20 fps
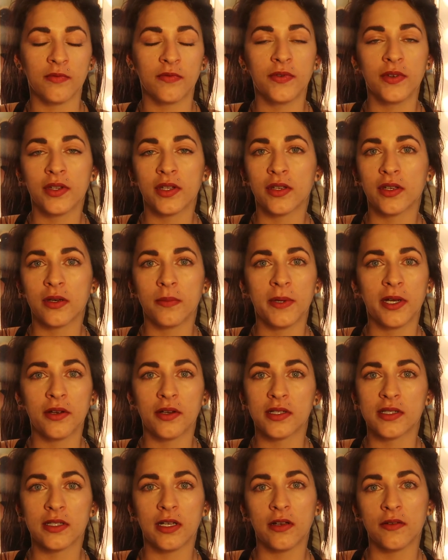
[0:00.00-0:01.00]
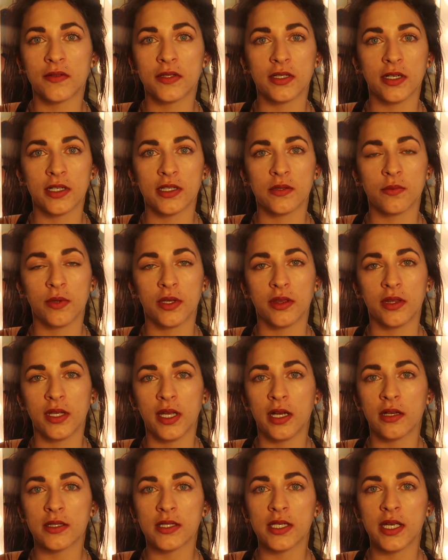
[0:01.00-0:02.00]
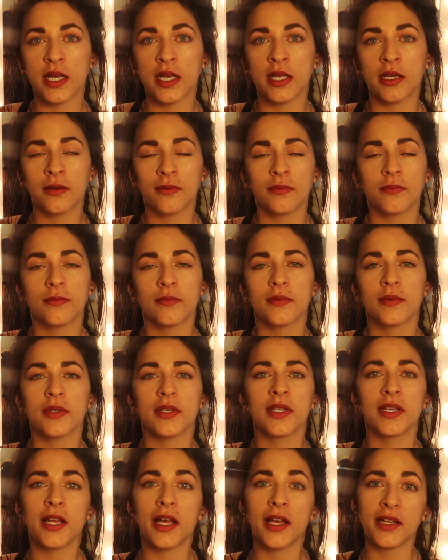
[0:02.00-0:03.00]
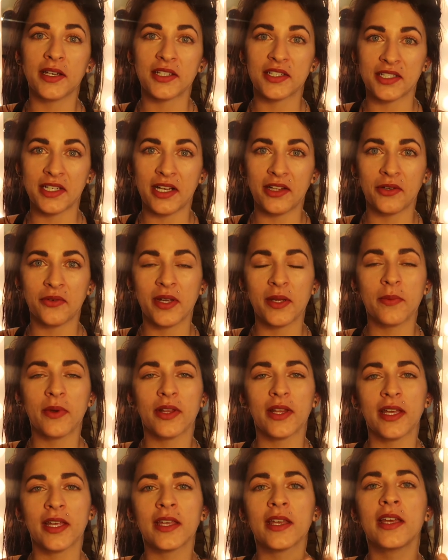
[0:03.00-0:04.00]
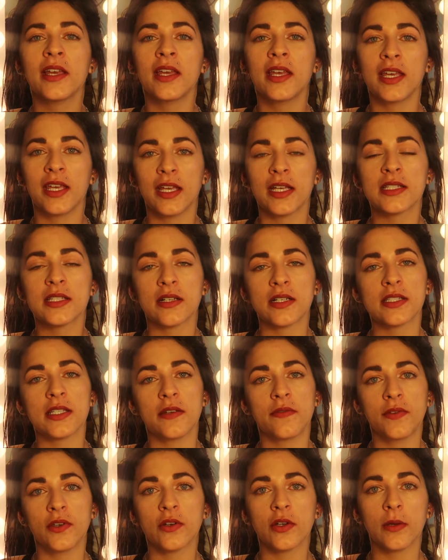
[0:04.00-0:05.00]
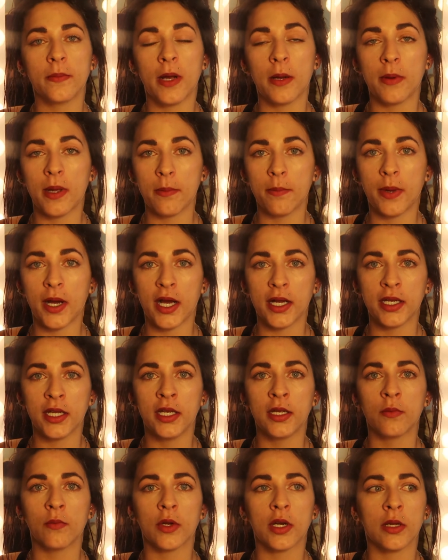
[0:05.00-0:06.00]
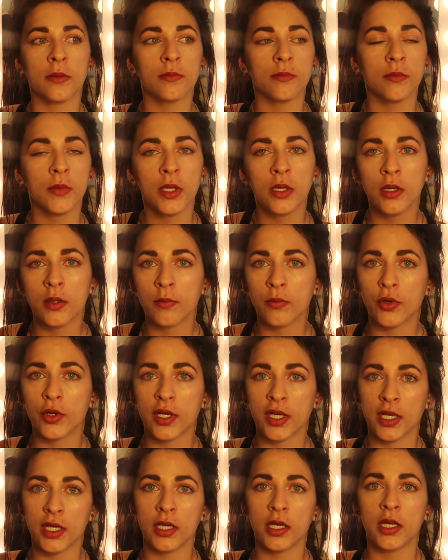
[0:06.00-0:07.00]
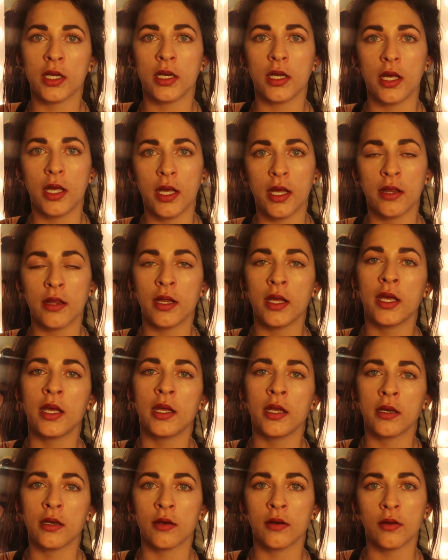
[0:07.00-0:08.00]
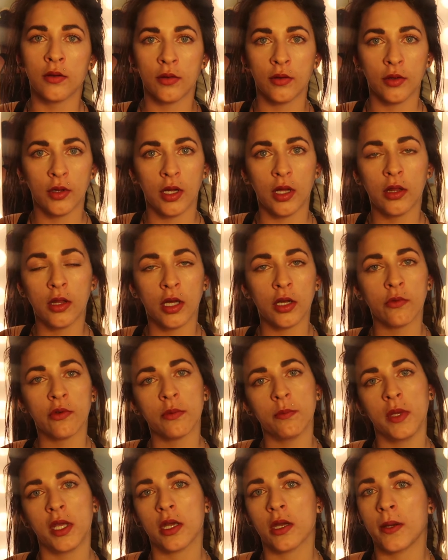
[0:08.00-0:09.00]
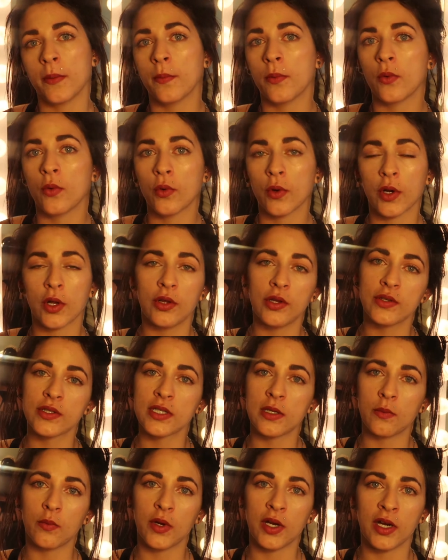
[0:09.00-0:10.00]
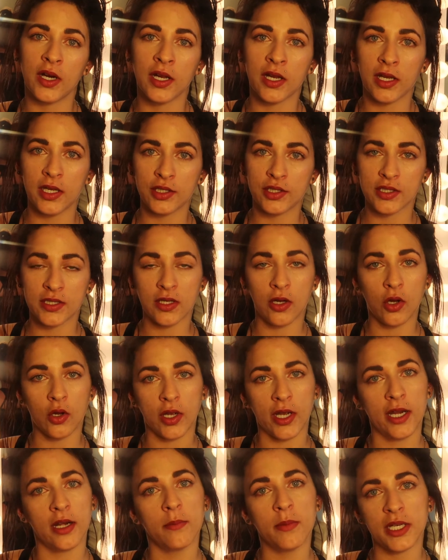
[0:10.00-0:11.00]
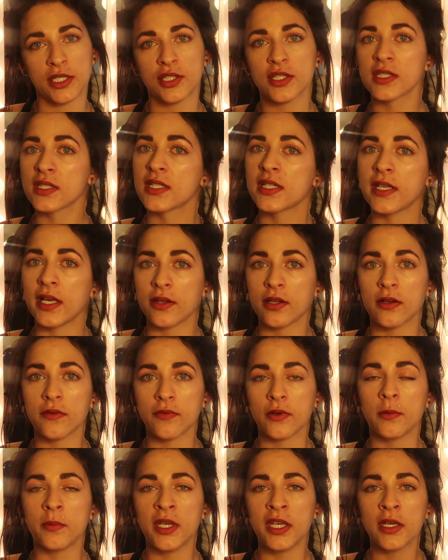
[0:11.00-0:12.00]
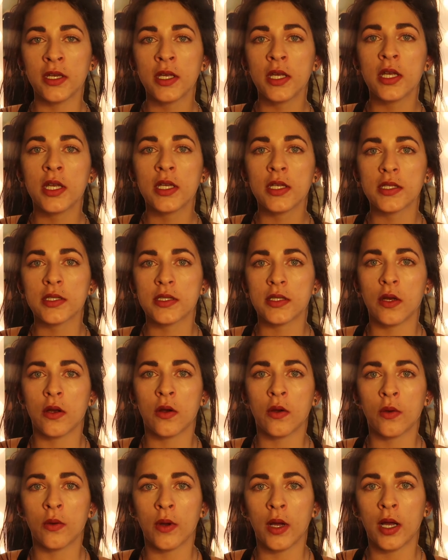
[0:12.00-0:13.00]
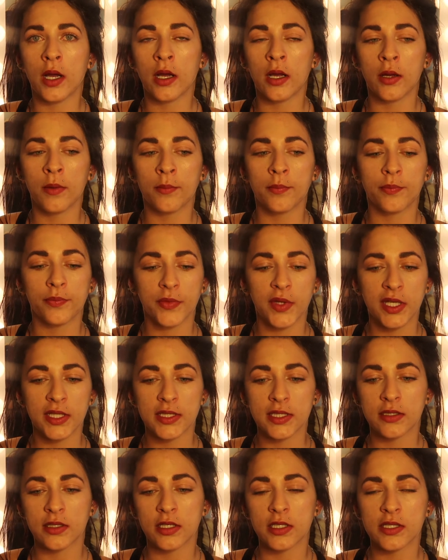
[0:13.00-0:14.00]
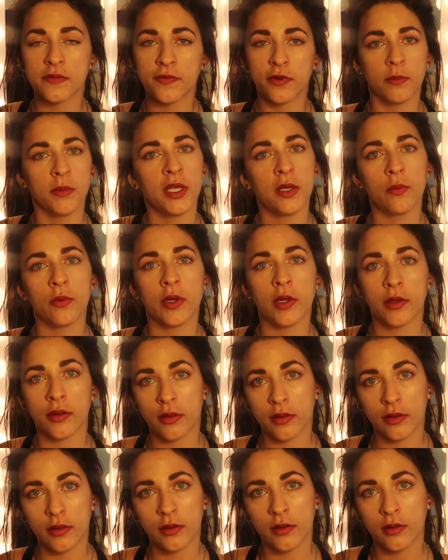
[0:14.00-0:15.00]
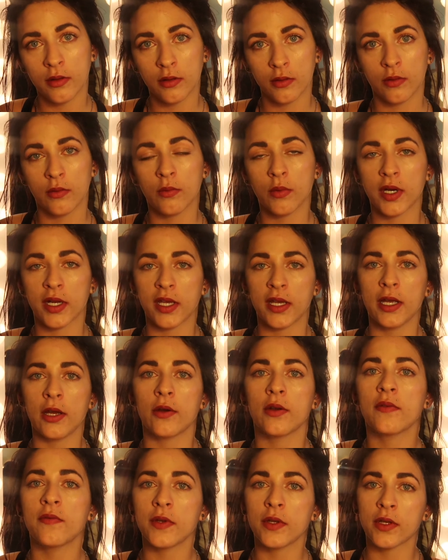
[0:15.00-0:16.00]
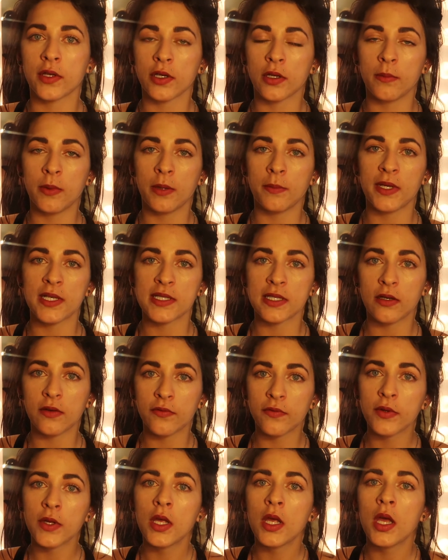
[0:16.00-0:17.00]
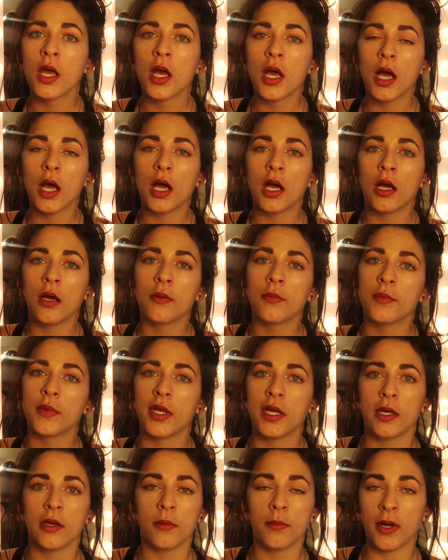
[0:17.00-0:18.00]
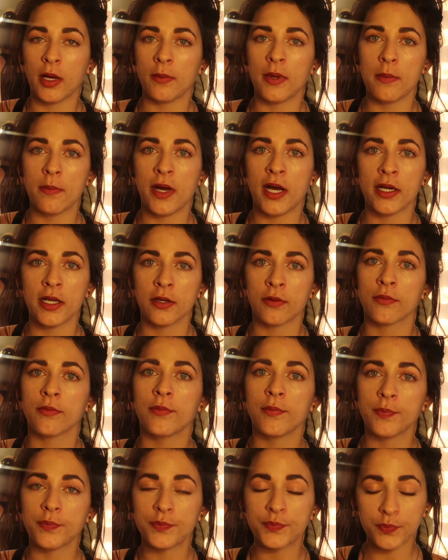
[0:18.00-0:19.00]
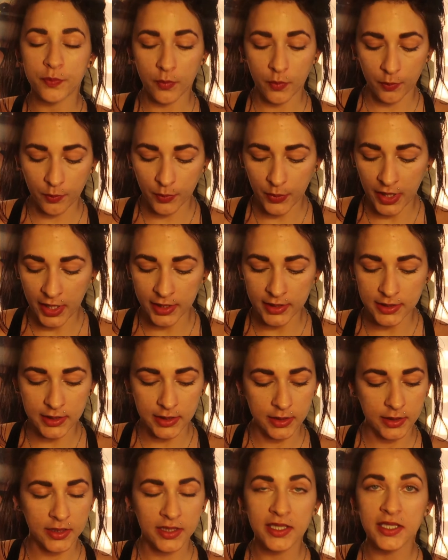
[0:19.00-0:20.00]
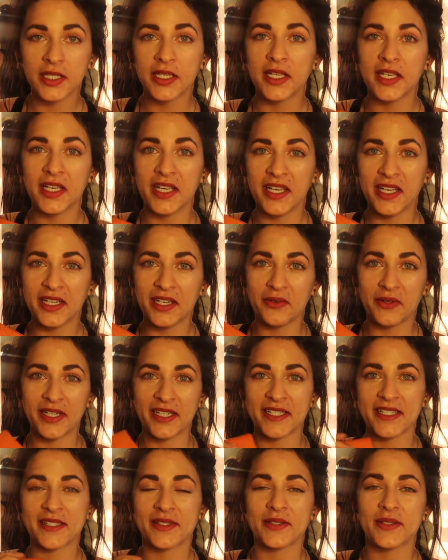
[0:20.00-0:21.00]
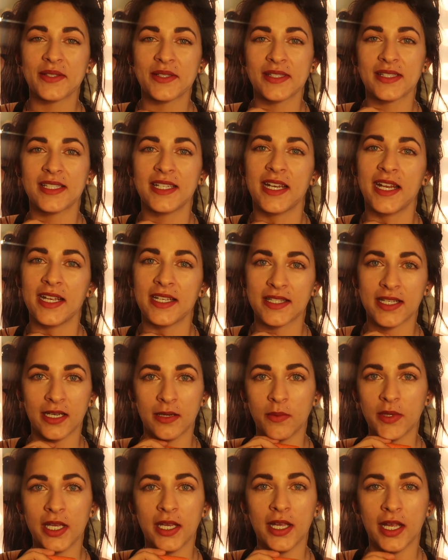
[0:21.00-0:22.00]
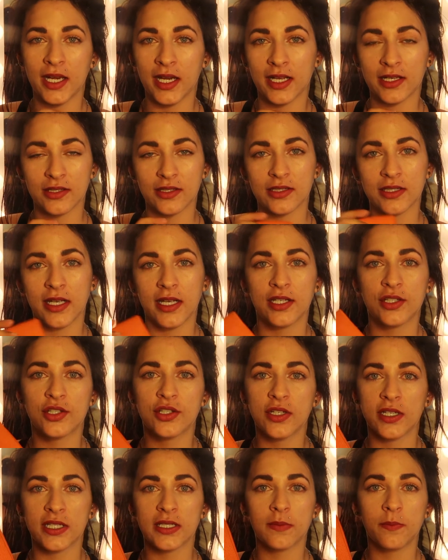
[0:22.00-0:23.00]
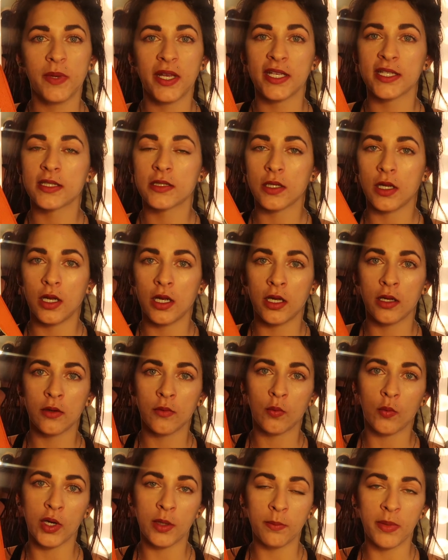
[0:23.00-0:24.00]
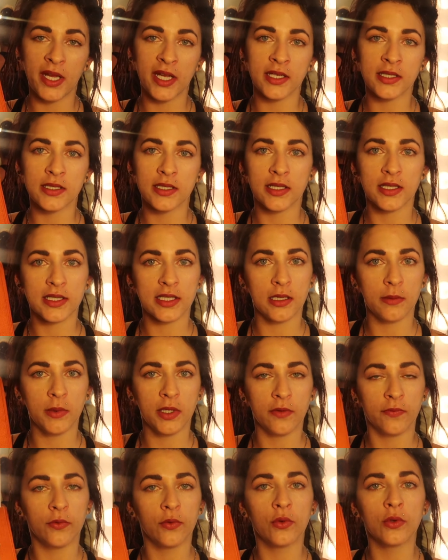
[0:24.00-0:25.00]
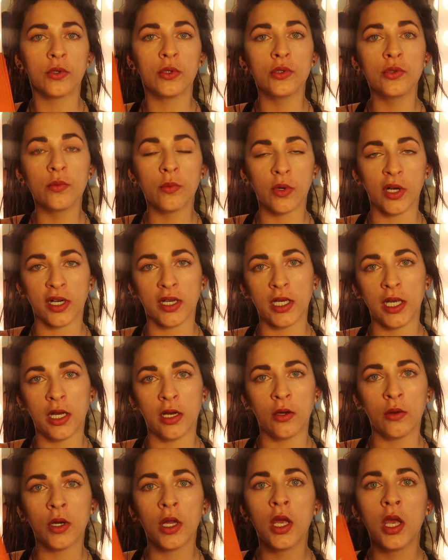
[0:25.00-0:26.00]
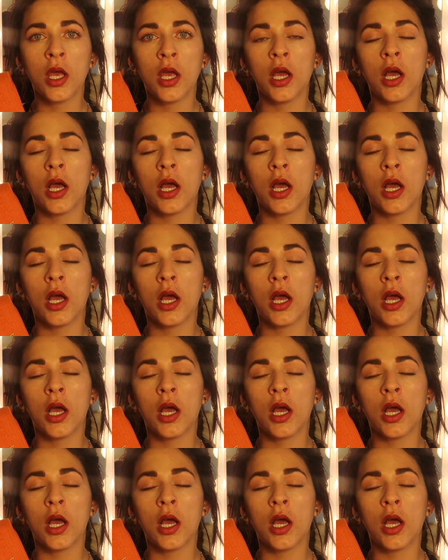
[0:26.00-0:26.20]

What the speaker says: feeling good about yourself starts with the outside, not in a shallow way, but like as long as I feel good about my body and what I'm putting in it, and then along with makeup or clothes I'm wearing, it just all kind of meshes together for me. So it starts for me with working out and feeling good about myself and about my body. But anyways, today is gonna be an exercise just based on one band. It's gonna be a full glute workout.